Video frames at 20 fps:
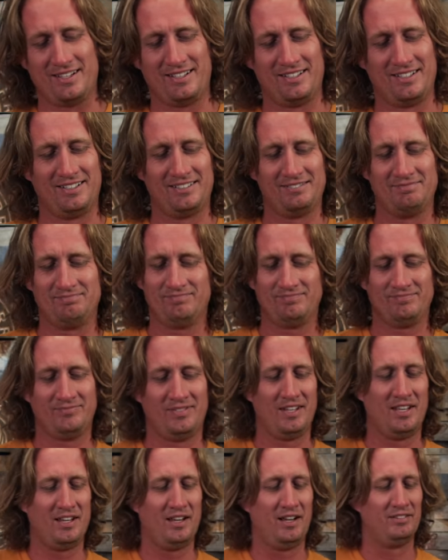the Islay, huh?
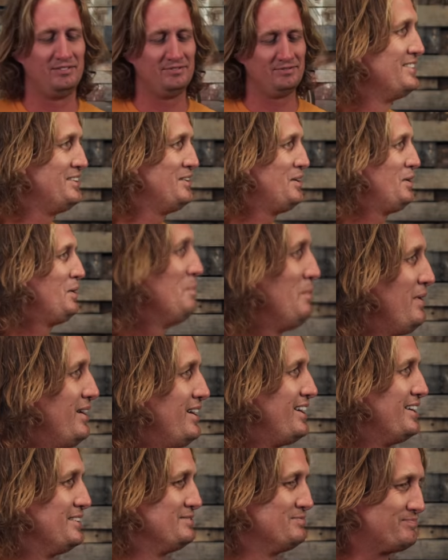No, no, I'm
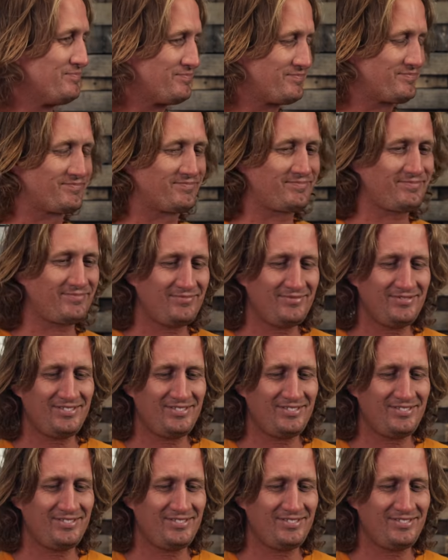not.